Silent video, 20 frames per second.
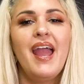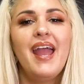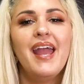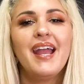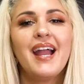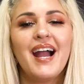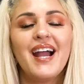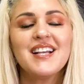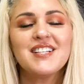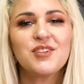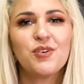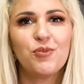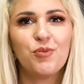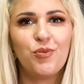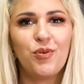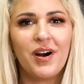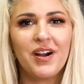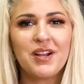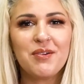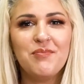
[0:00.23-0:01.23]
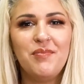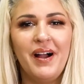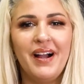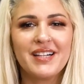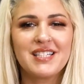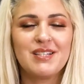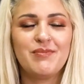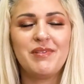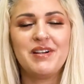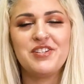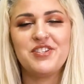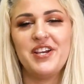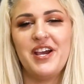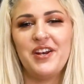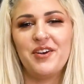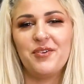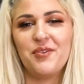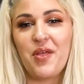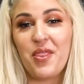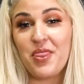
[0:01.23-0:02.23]
Hey guys, welcome back to my
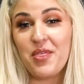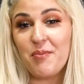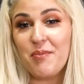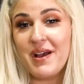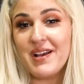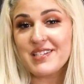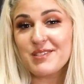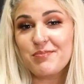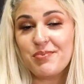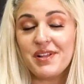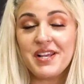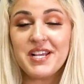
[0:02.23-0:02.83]
channel, the best